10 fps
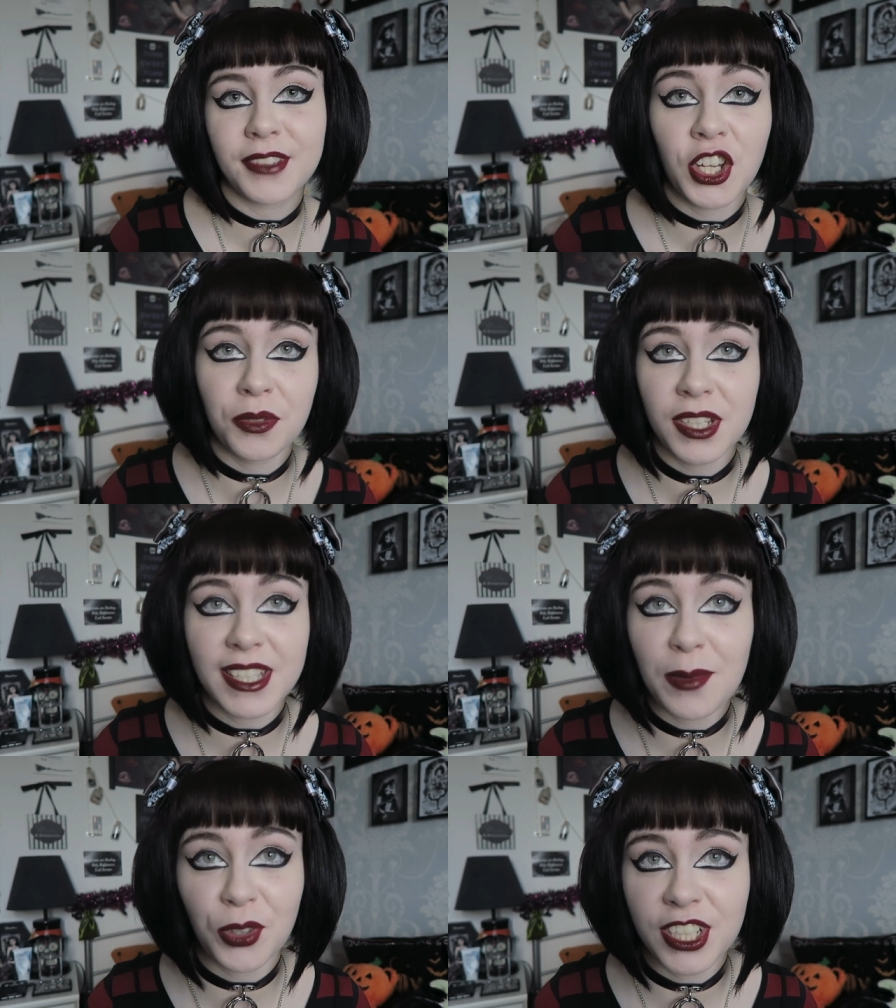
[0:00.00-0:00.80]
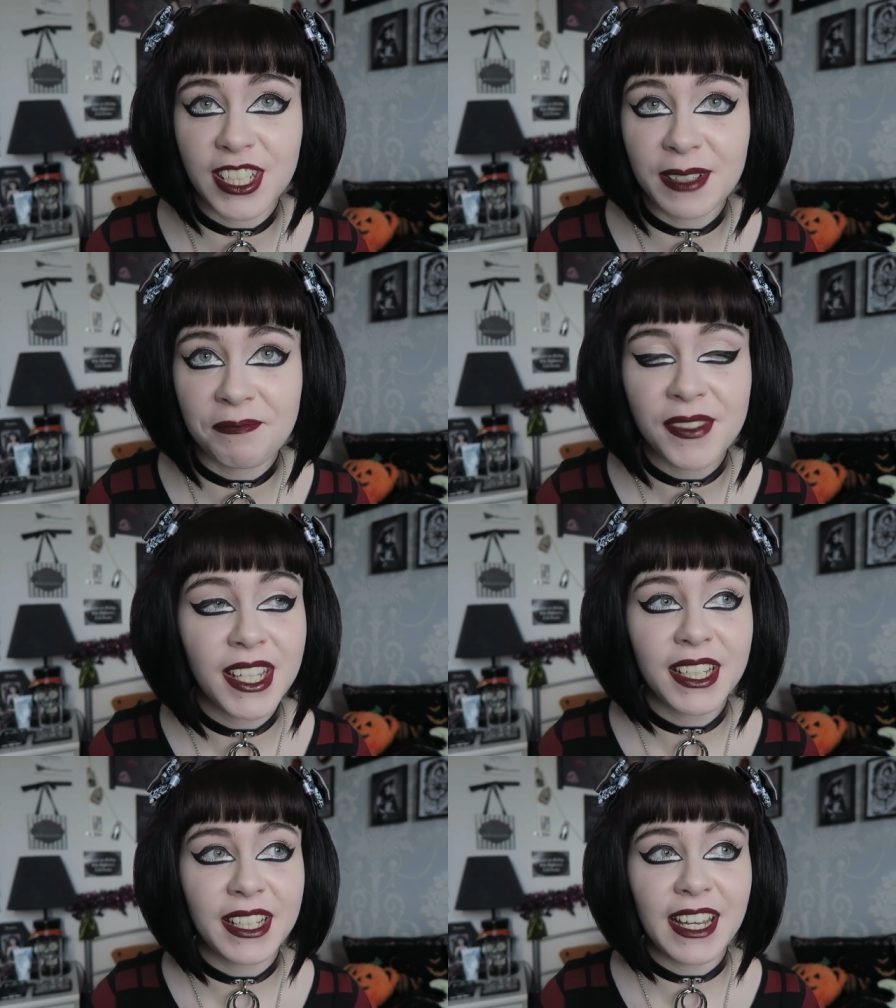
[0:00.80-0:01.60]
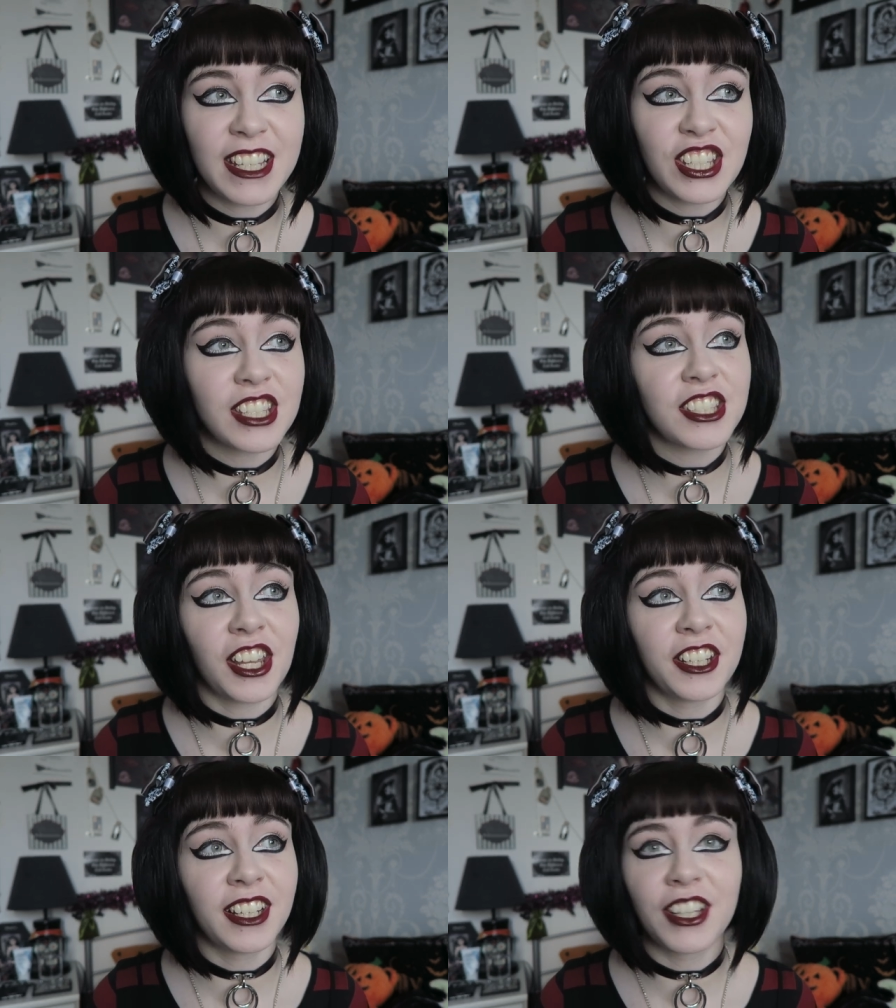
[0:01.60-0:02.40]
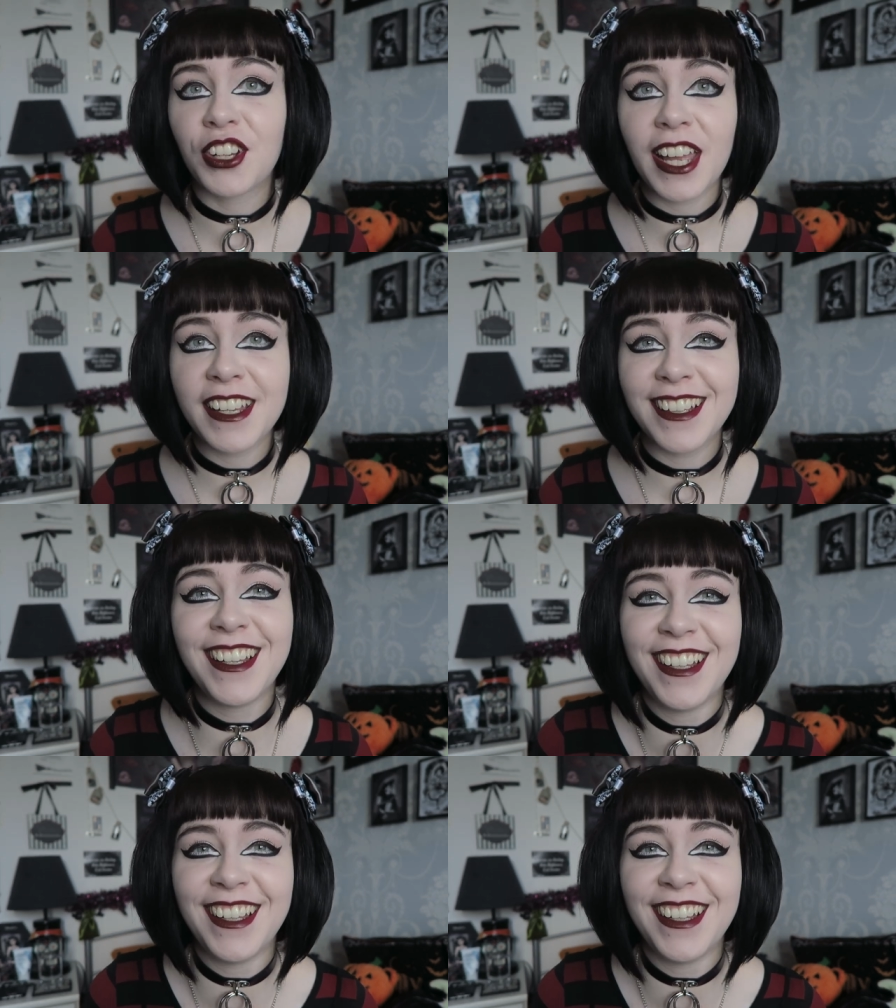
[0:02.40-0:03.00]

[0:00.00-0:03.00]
I don't want to say pretty. It's stunning, okay?